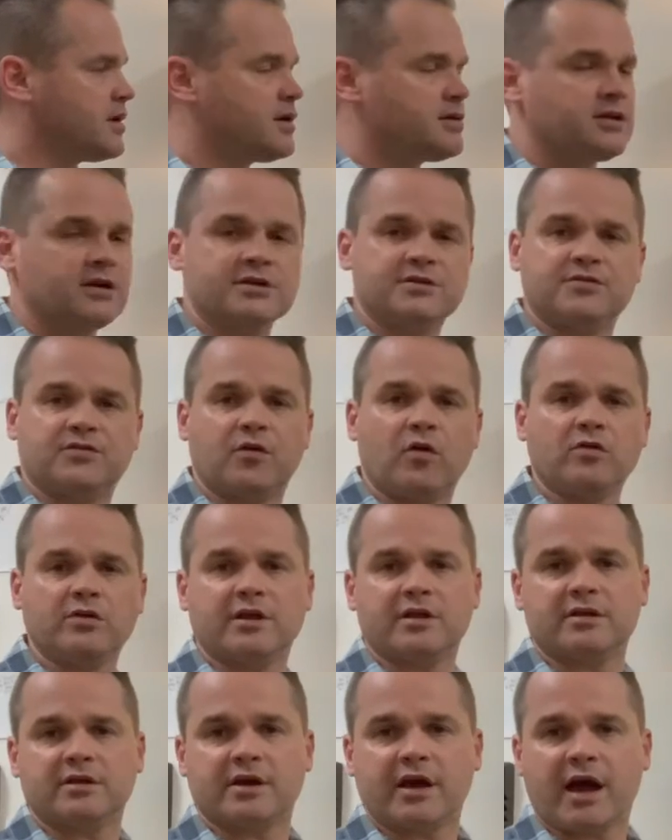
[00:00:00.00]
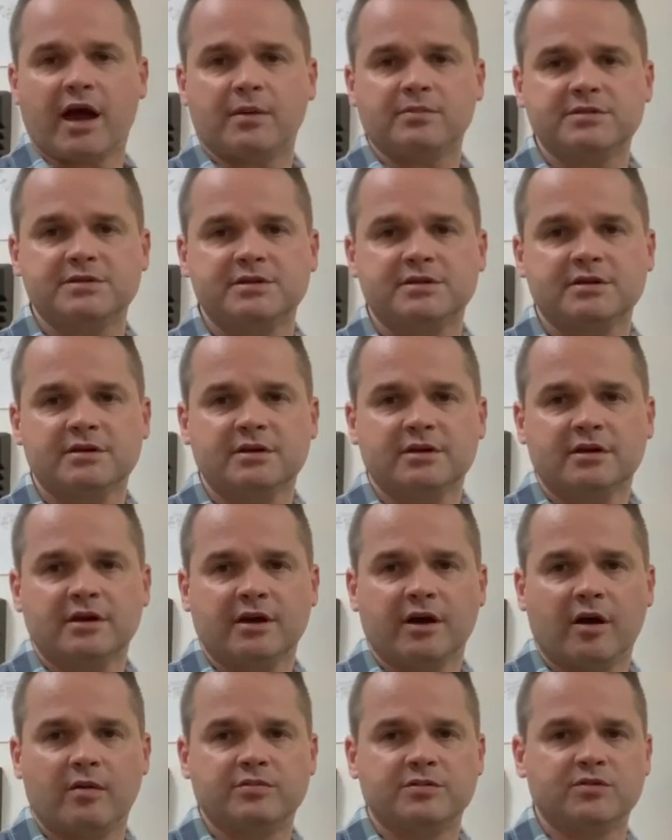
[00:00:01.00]
Those 4 little gaps
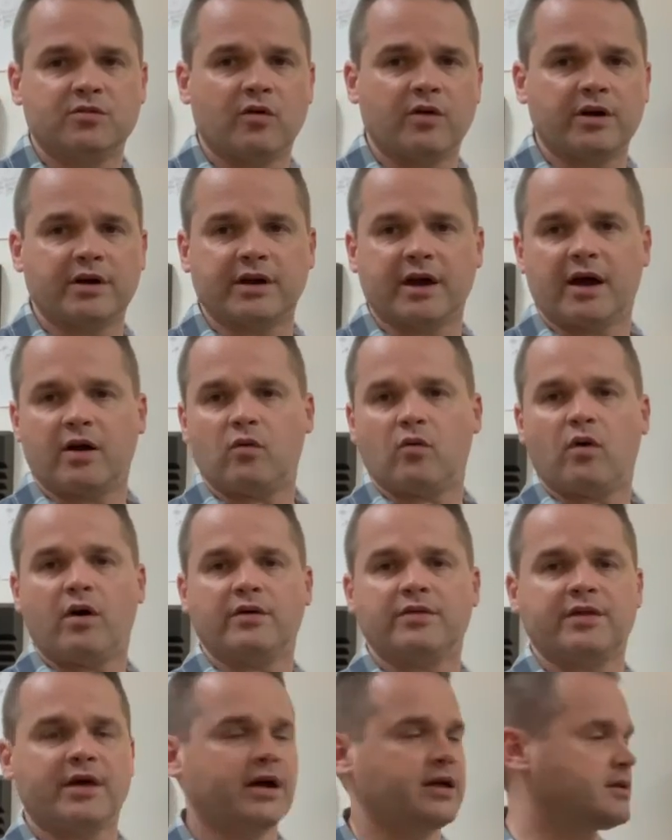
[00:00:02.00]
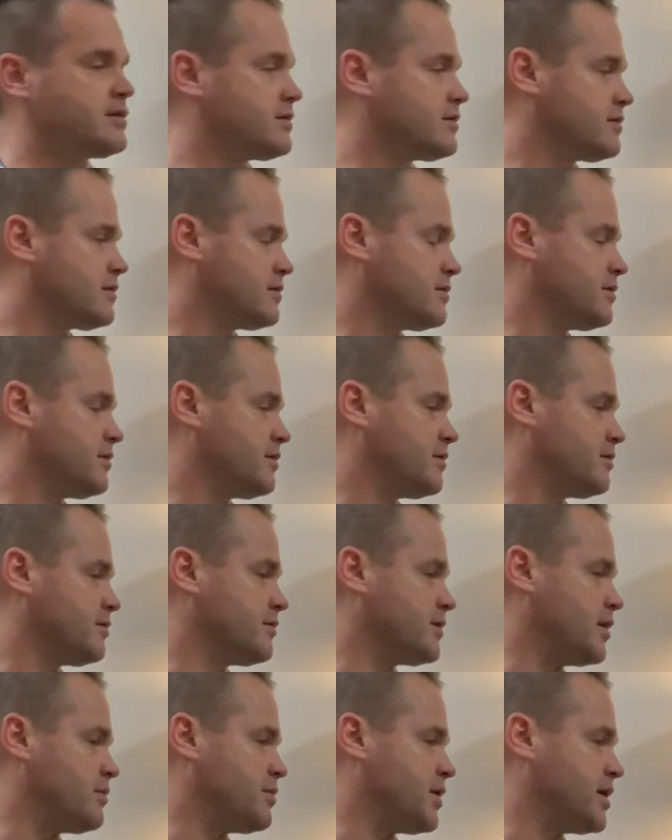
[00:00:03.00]
help to work out what that
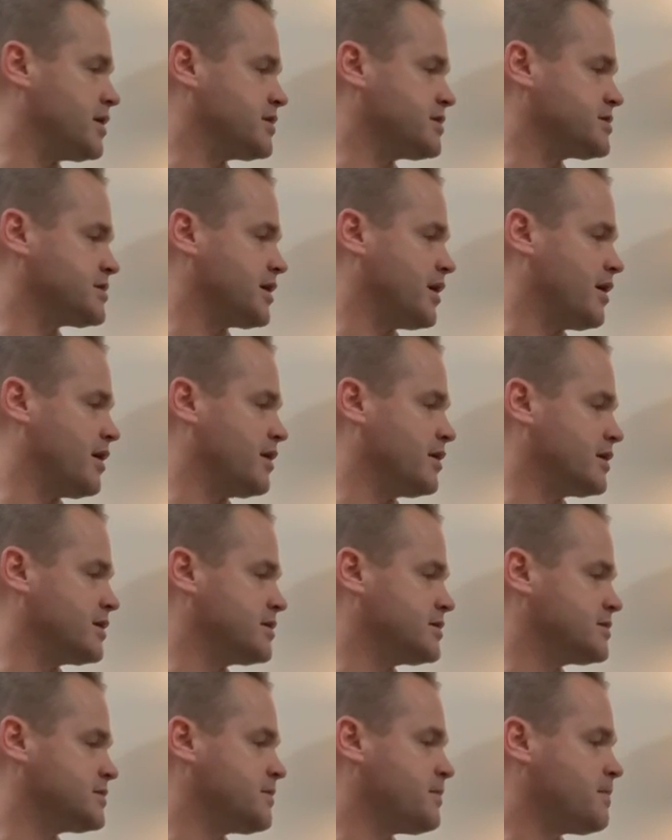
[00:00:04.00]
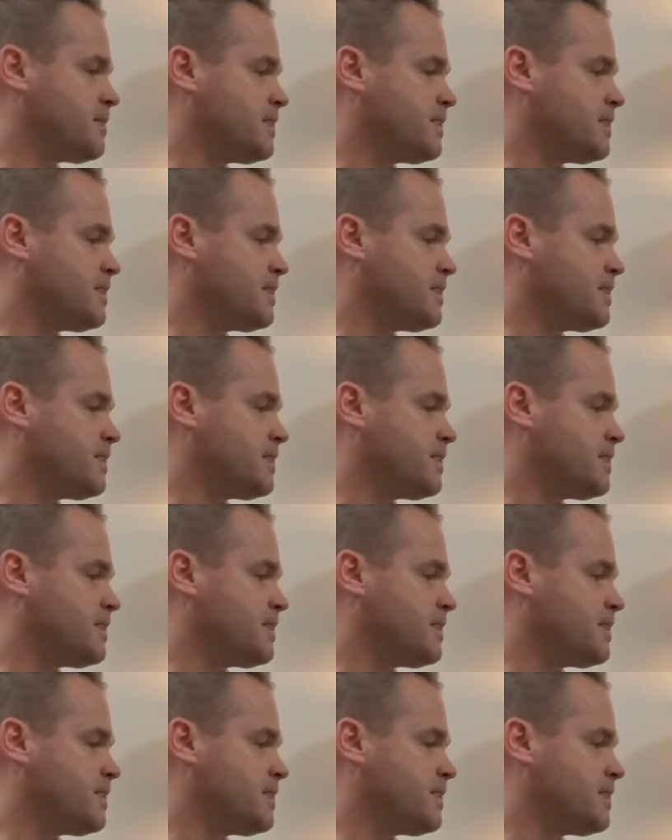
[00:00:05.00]
pentascale is.